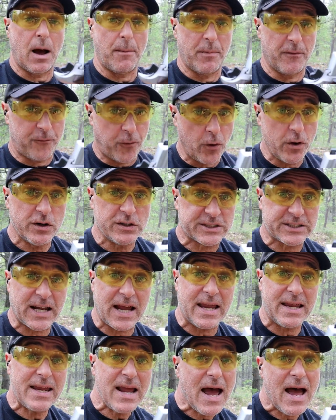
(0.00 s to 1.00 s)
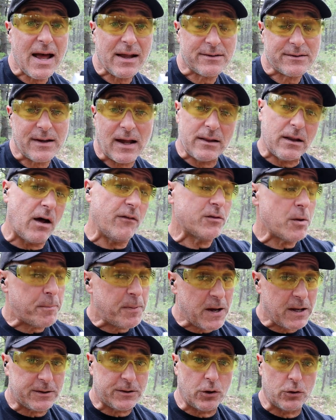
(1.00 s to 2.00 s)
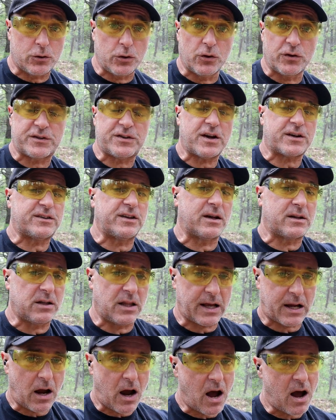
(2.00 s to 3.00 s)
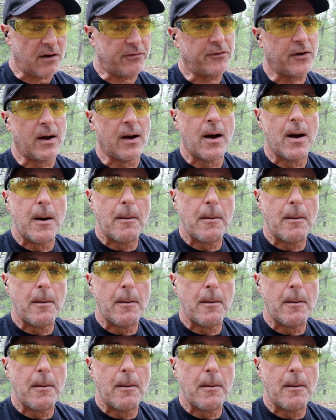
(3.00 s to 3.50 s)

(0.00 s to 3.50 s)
Now, before you say, yes, I love the P226 and click off,